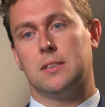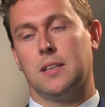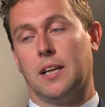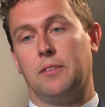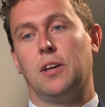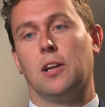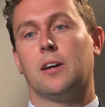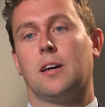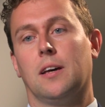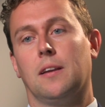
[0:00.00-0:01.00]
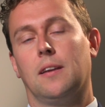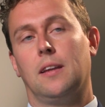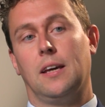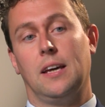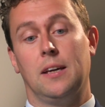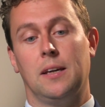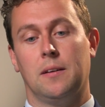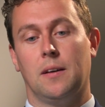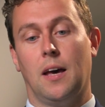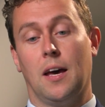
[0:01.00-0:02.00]
Certainly if you look at the
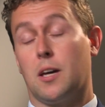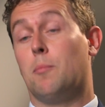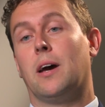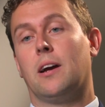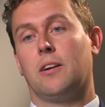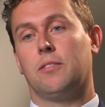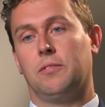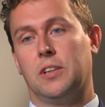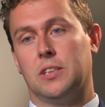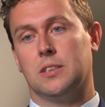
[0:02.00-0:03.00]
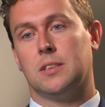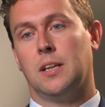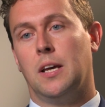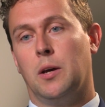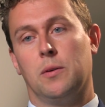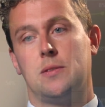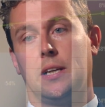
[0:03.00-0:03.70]
combat aircraft divisions, we've